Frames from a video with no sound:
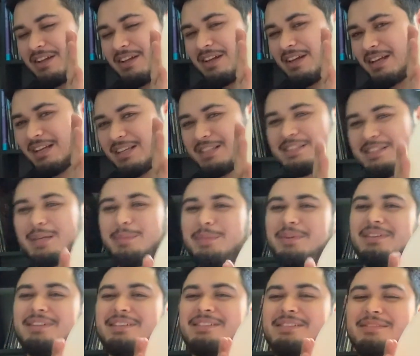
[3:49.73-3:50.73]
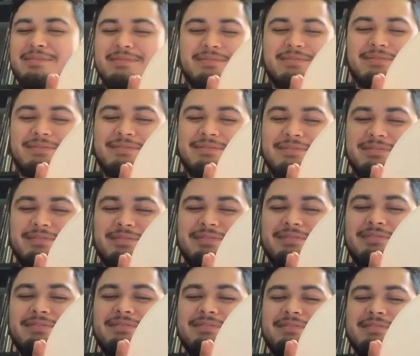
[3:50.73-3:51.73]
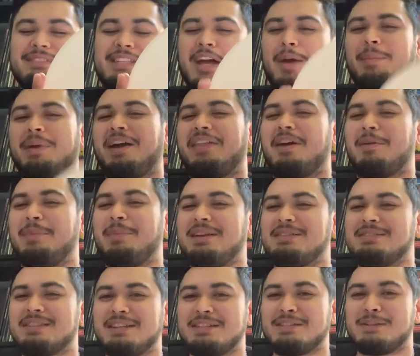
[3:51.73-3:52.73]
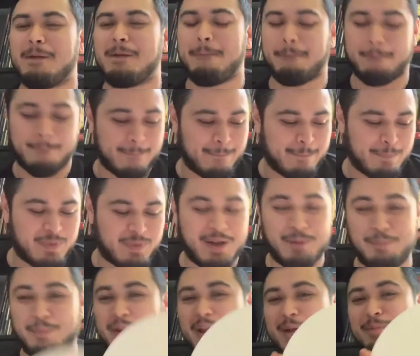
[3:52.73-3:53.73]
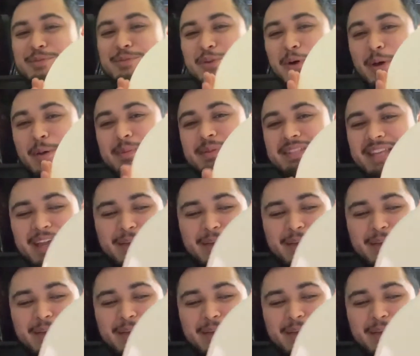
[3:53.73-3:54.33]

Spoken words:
Can someone tell me how that makes sense? But I'm so upset